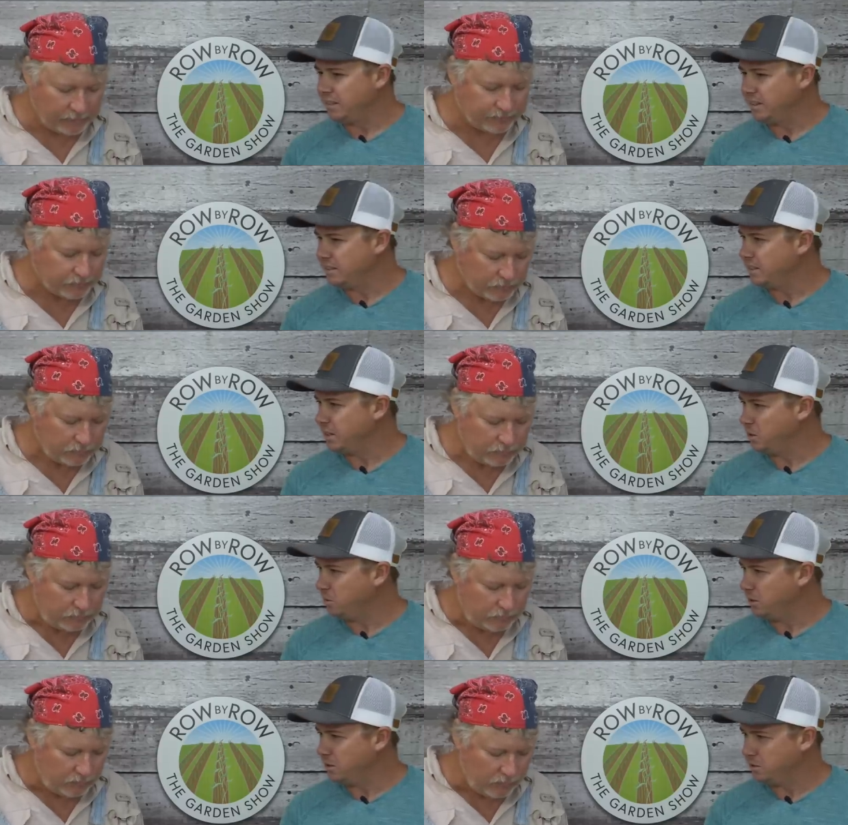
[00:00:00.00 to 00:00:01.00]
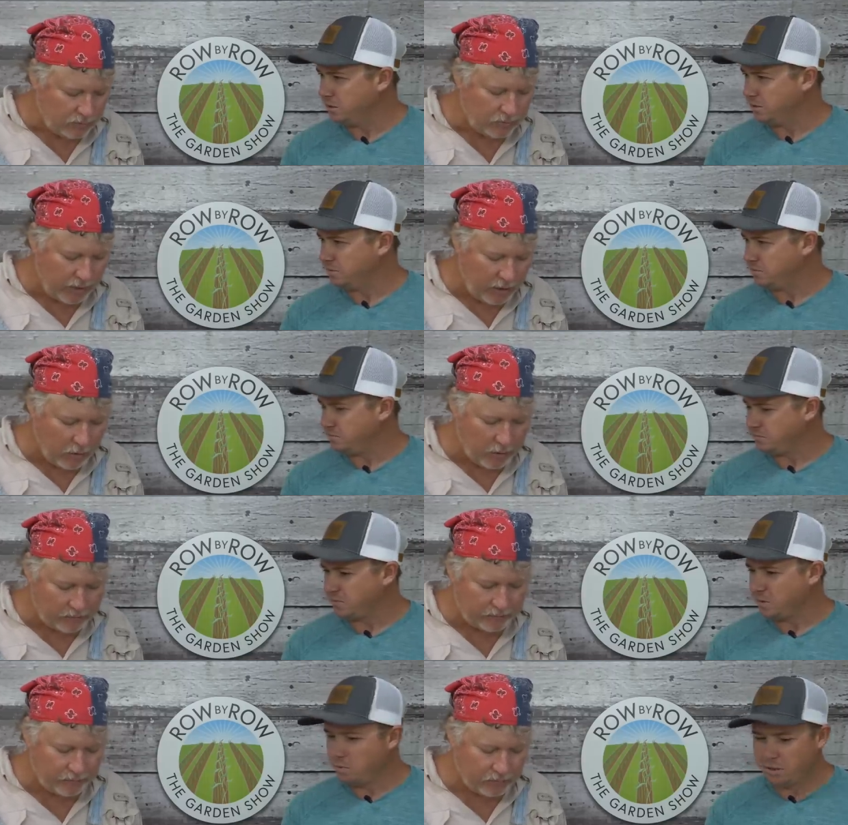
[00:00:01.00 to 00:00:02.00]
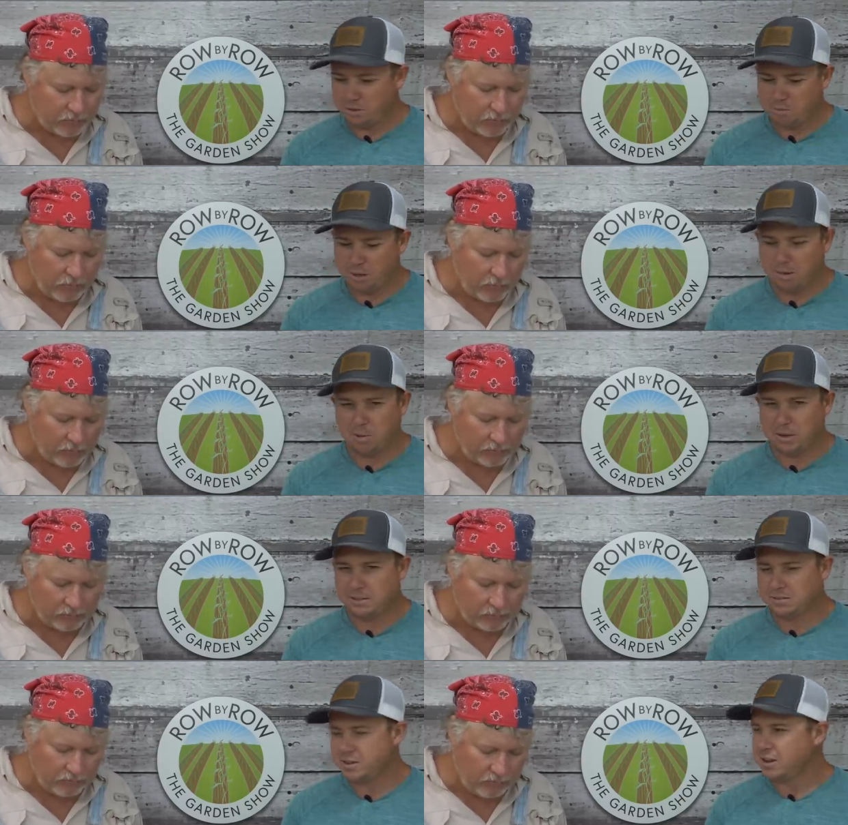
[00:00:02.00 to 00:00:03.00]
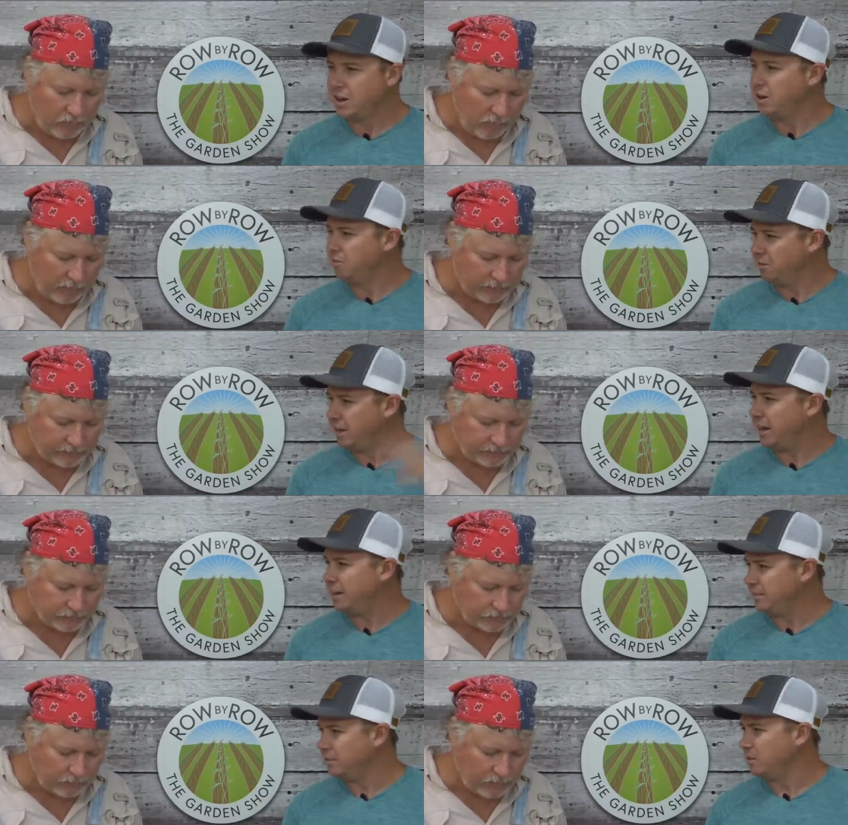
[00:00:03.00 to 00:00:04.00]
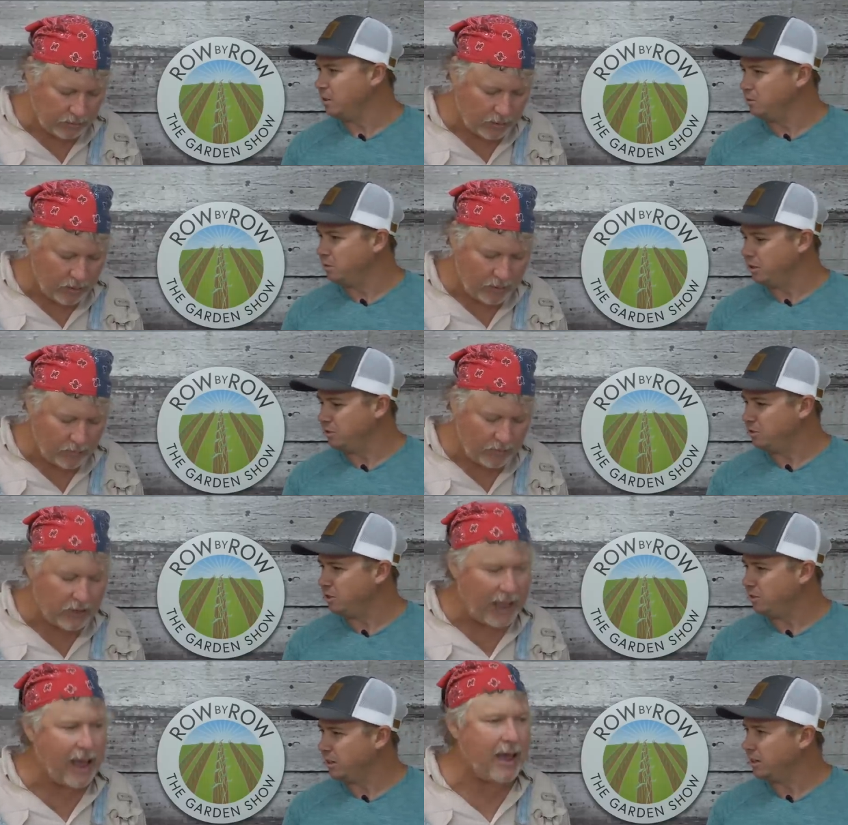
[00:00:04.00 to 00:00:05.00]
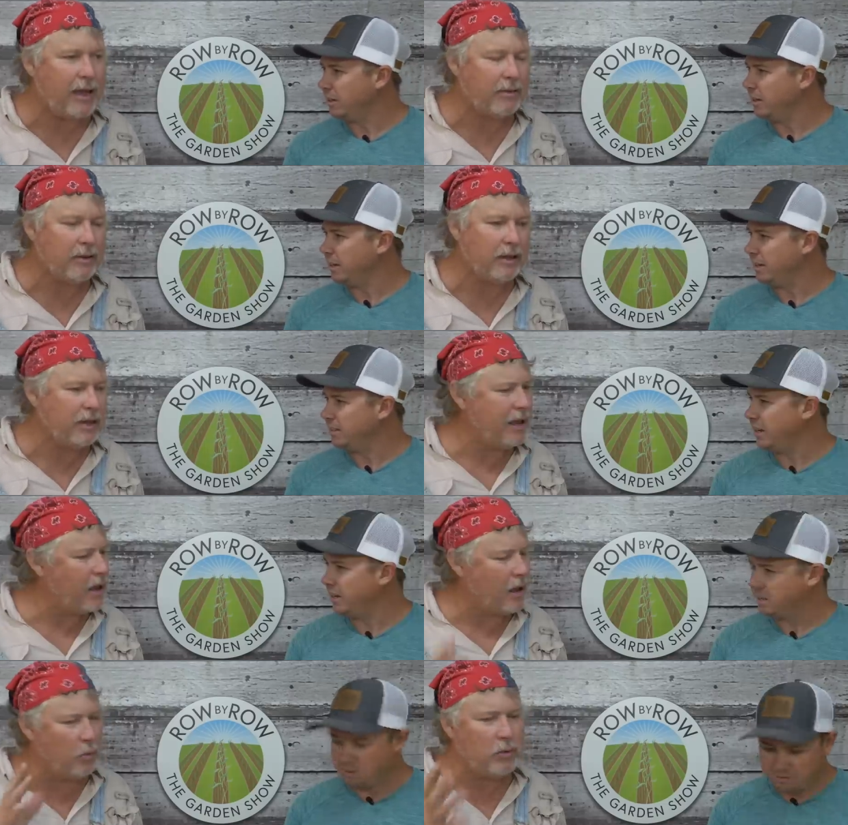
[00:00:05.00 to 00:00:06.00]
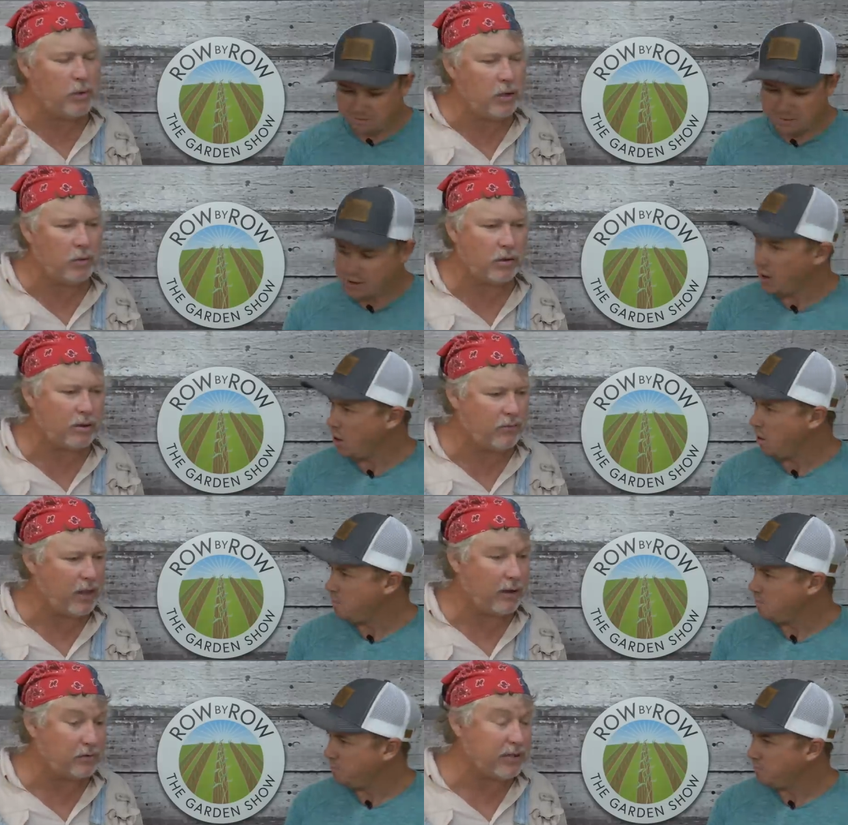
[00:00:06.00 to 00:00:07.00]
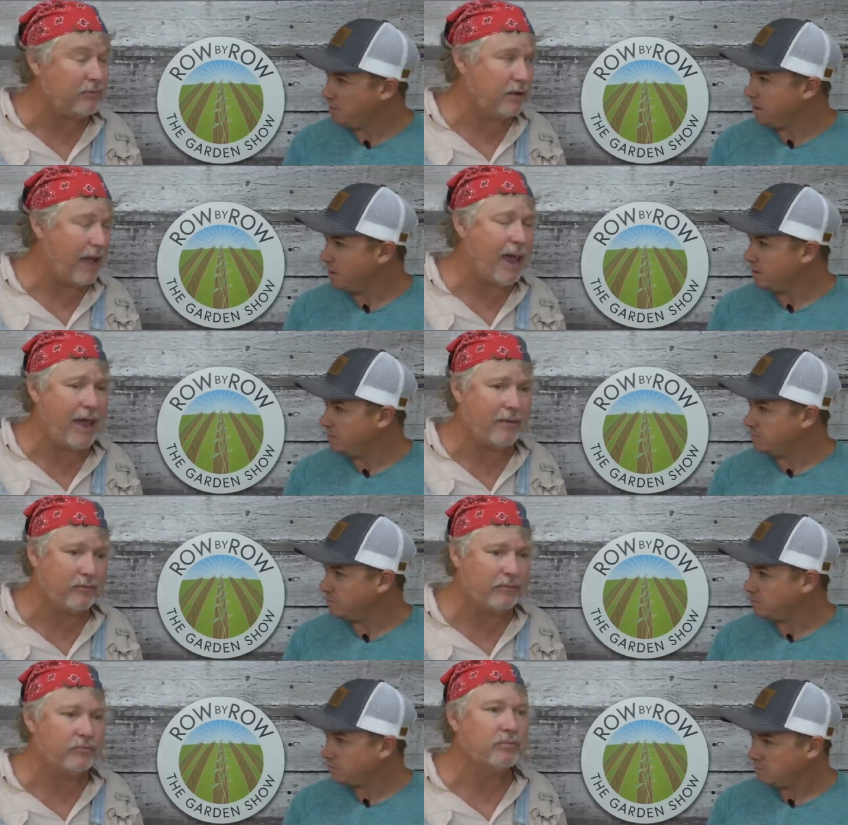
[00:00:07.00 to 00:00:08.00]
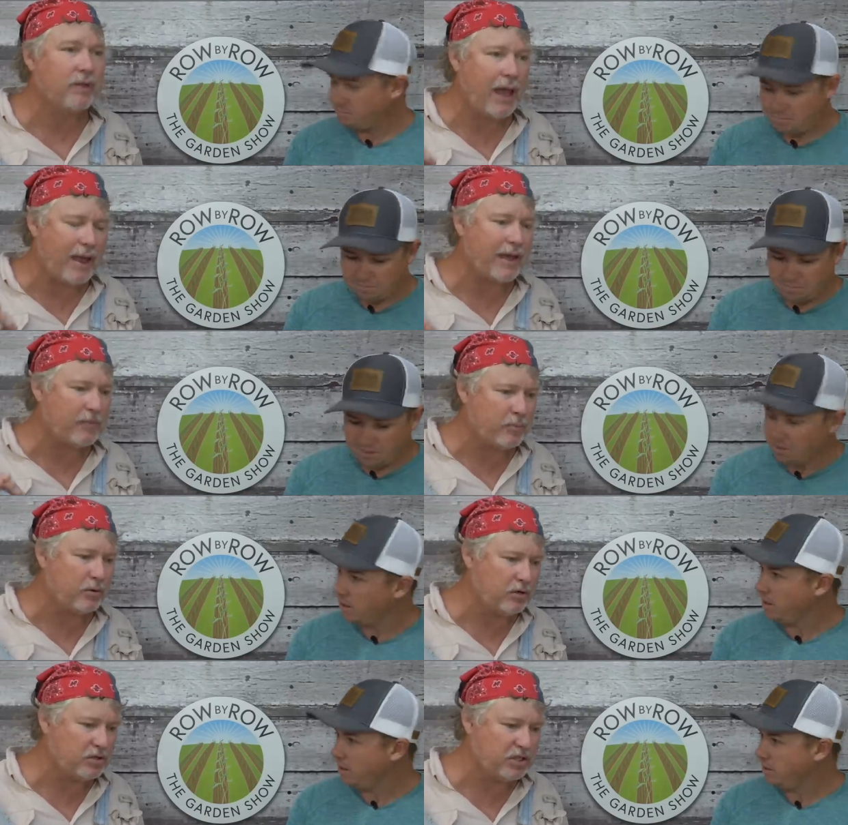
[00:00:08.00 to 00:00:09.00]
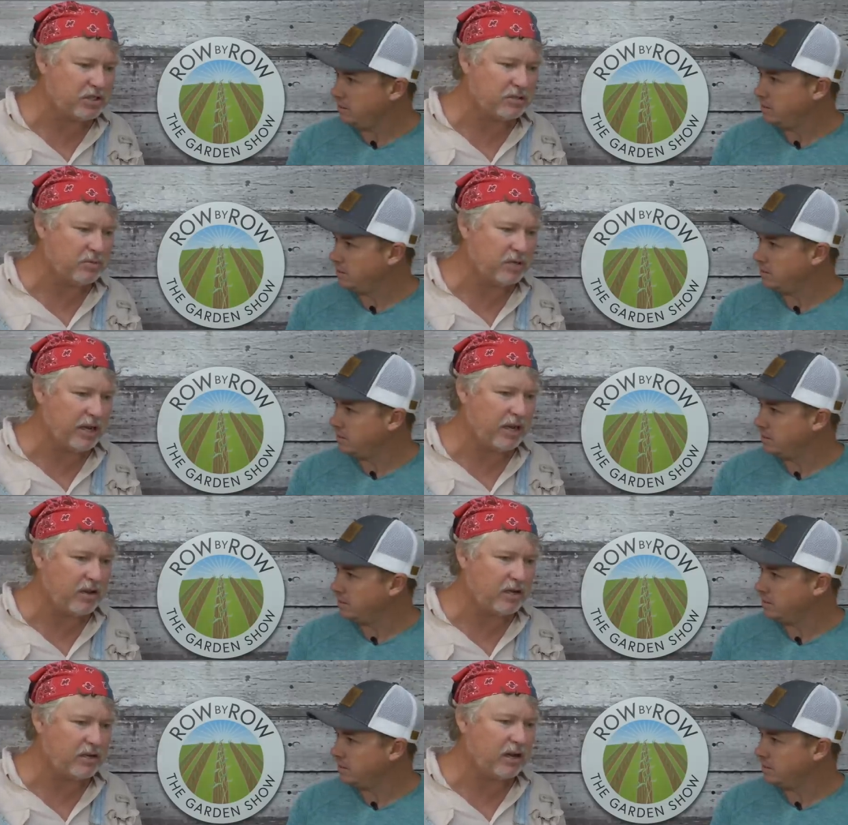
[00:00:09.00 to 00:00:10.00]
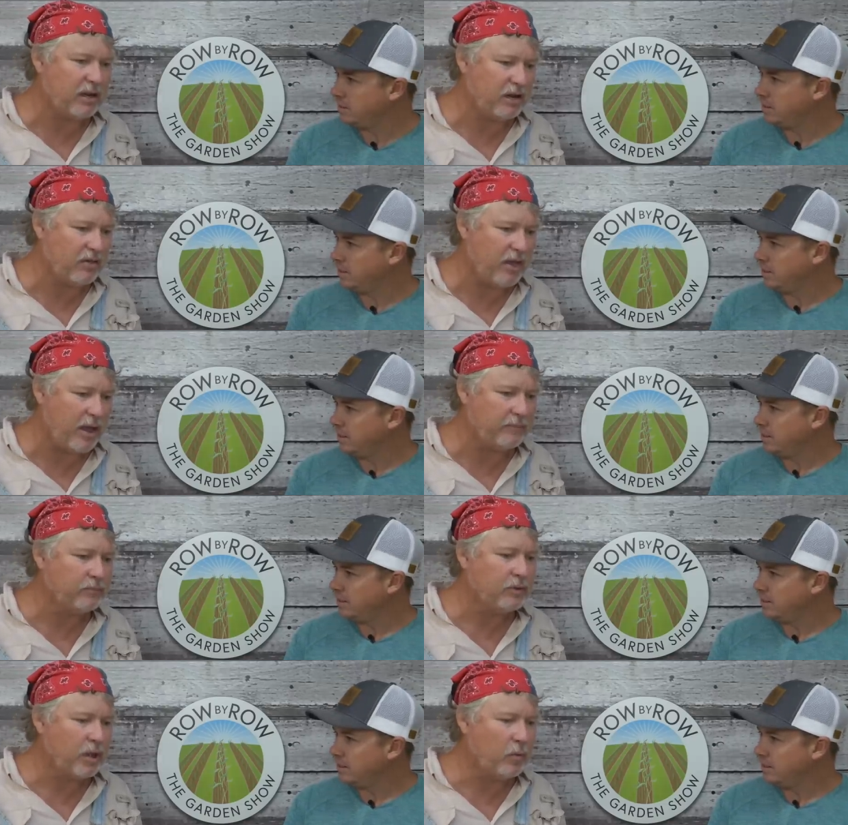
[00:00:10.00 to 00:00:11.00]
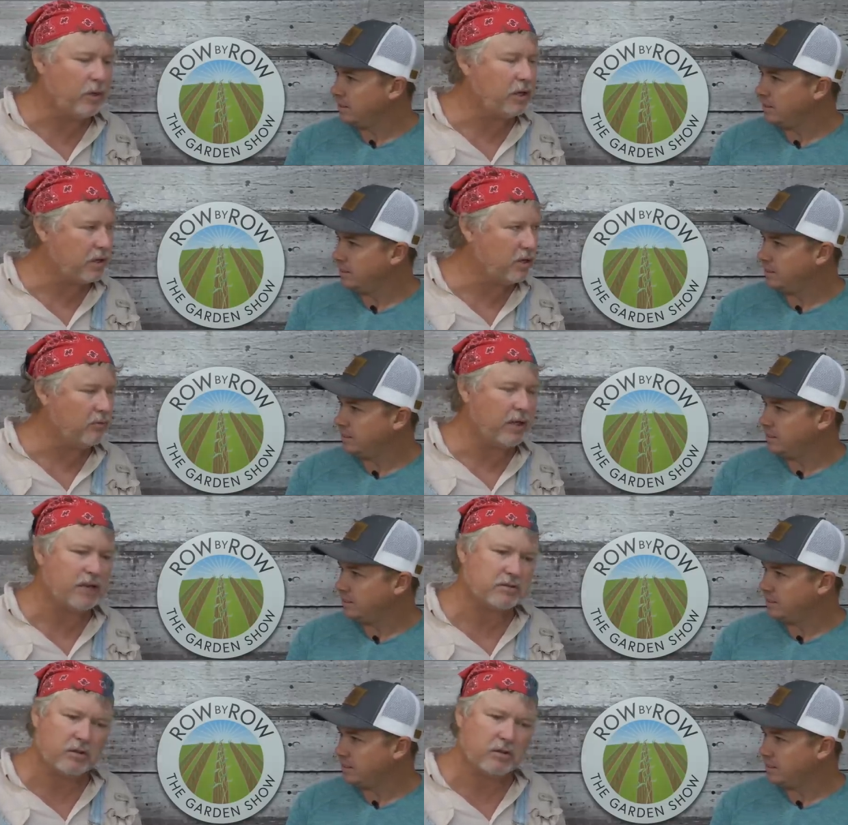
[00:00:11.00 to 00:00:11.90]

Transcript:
Speaker 1: things that go into it. They are. And we should probably cover that on a whole nother show. Now, I, Yeah, technical.
Speaker 2: we will. We'll cover that because I, I have I got a pretty good system to take take care of that, and we need to cover that's